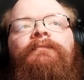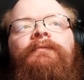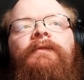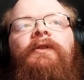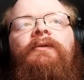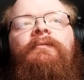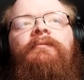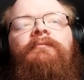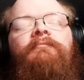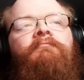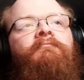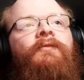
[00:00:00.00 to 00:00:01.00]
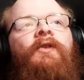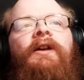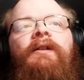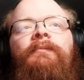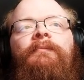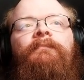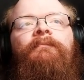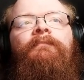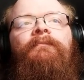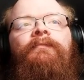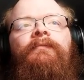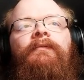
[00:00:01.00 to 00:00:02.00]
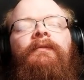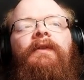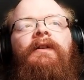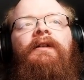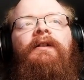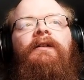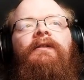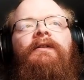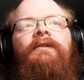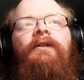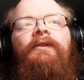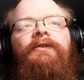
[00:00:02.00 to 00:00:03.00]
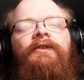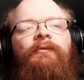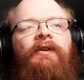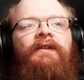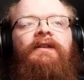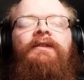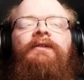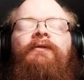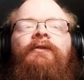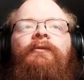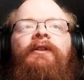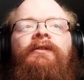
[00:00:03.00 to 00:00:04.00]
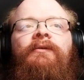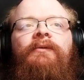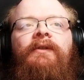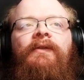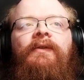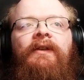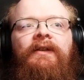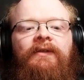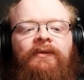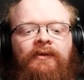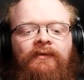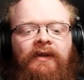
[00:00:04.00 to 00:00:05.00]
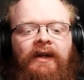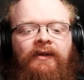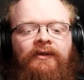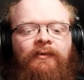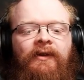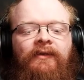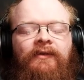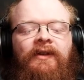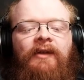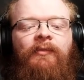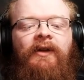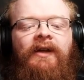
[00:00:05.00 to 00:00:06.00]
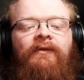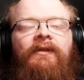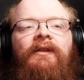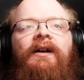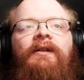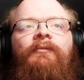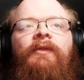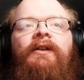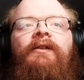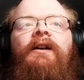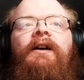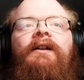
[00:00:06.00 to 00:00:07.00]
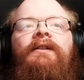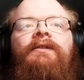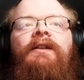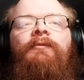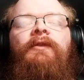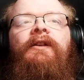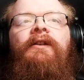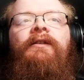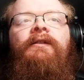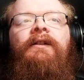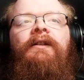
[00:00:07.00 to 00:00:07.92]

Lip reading: Oh, okay. This also makes it easier for me. With this sort of tiger's mouth shape, I have a lot better eye shape here.